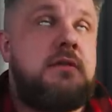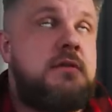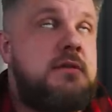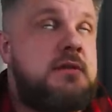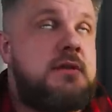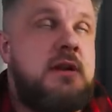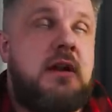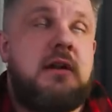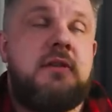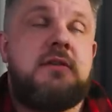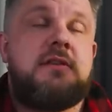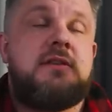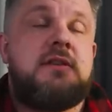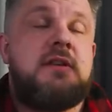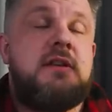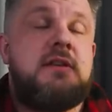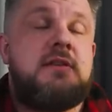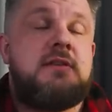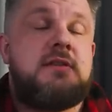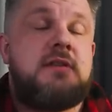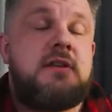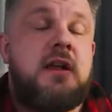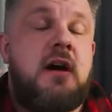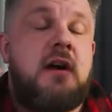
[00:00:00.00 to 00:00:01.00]
started
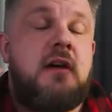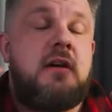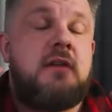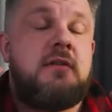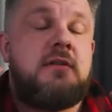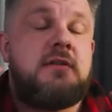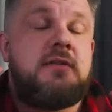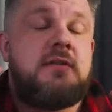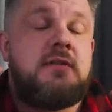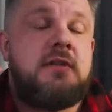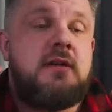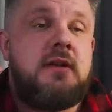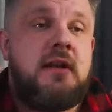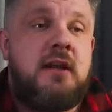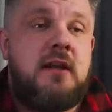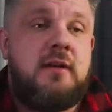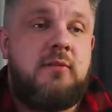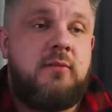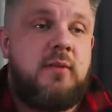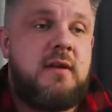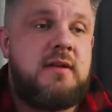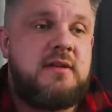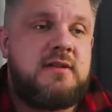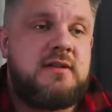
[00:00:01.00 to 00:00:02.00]
seeing stars,
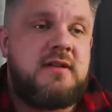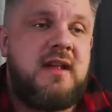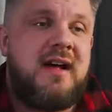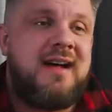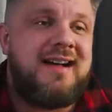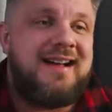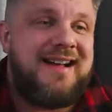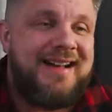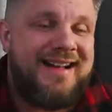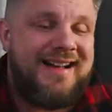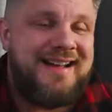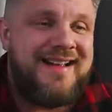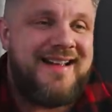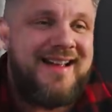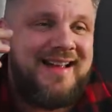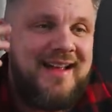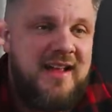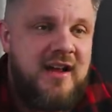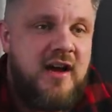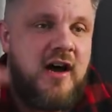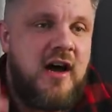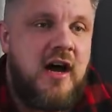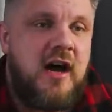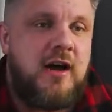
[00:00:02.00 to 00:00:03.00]
and once that
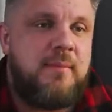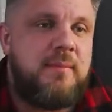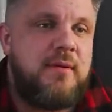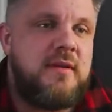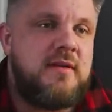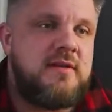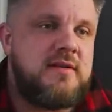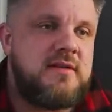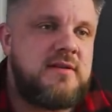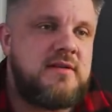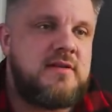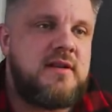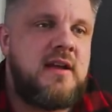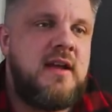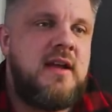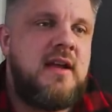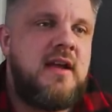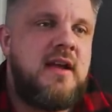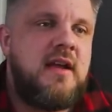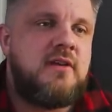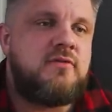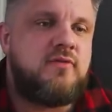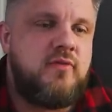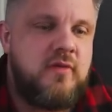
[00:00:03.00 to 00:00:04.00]
happens,
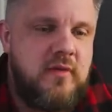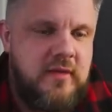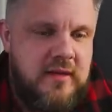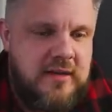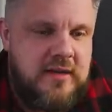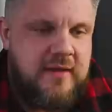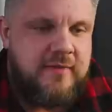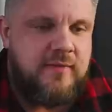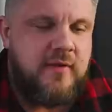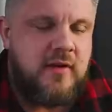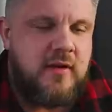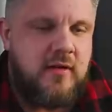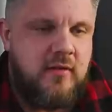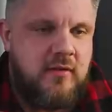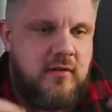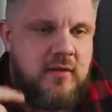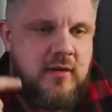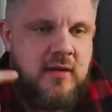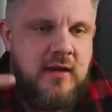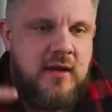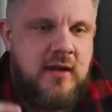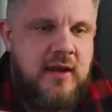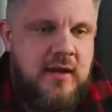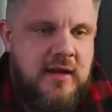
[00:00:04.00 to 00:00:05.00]
it's really difficult.
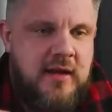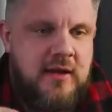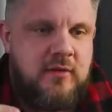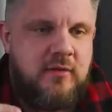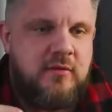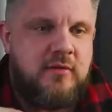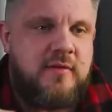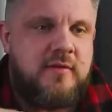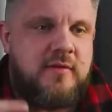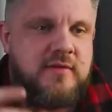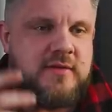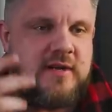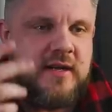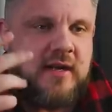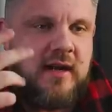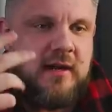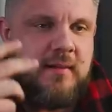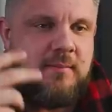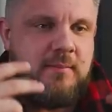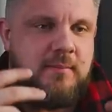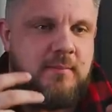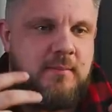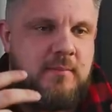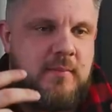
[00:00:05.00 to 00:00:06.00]
I don't know if there's
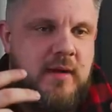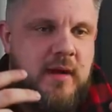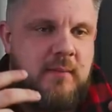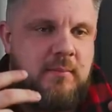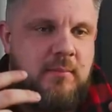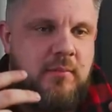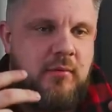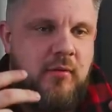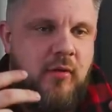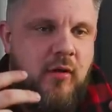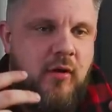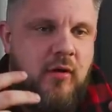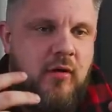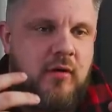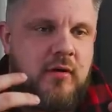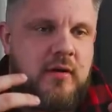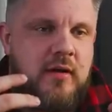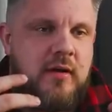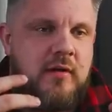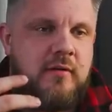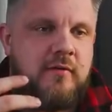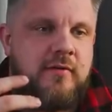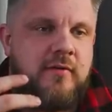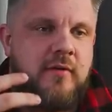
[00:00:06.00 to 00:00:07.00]
like a
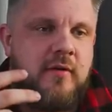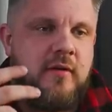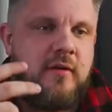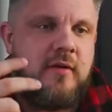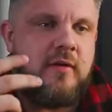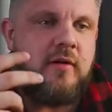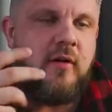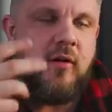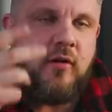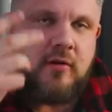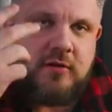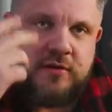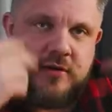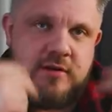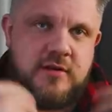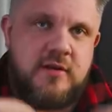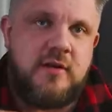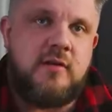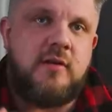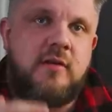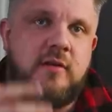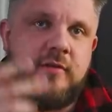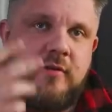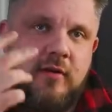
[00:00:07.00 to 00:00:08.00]
block for
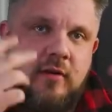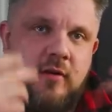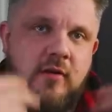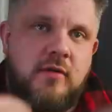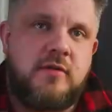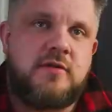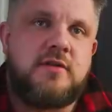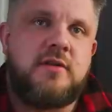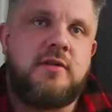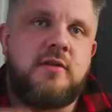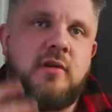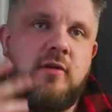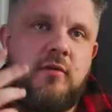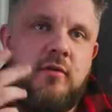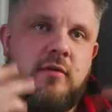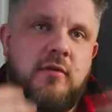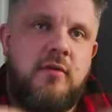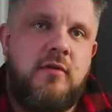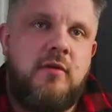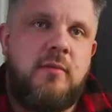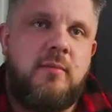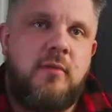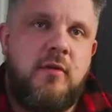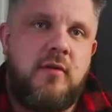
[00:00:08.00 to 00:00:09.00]
oxygen, or if your oxygen going
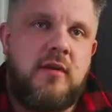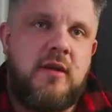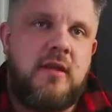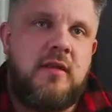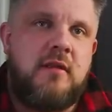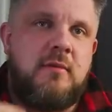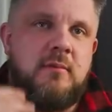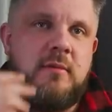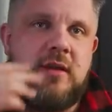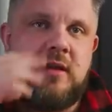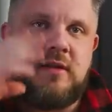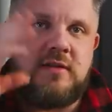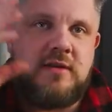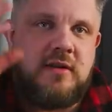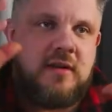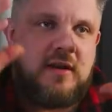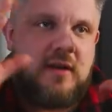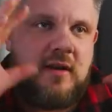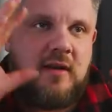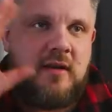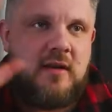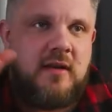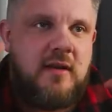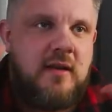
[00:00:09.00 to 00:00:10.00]
through your body that makes you
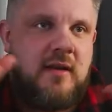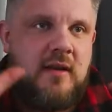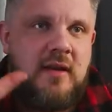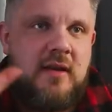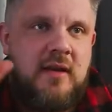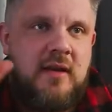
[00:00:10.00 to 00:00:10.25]
kind of